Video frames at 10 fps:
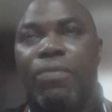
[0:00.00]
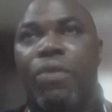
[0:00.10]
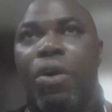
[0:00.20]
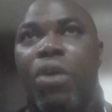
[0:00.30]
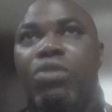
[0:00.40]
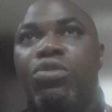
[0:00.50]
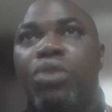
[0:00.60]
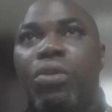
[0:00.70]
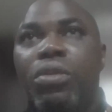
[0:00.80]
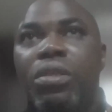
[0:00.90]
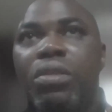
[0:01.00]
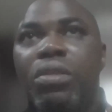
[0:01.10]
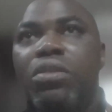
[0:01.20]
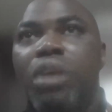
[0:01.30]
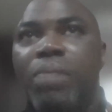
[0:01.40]
for those,
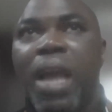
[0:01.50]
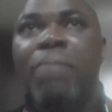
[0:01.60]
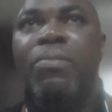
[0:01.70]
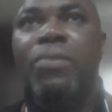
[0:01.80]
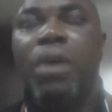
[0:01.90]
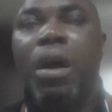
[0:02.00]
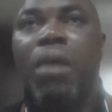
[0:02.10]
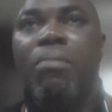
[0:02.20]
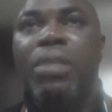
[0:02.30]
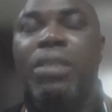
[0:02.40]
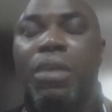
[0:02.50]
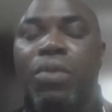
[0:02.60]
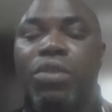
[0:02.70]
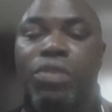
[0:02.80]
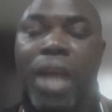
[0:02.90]
sometimes basically
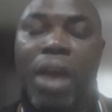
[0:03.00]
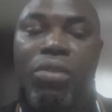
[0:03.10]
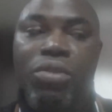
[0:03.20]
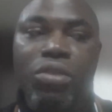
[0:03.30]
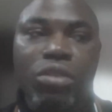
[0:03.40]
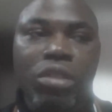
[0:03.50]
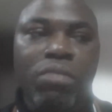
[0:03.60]
what you can also use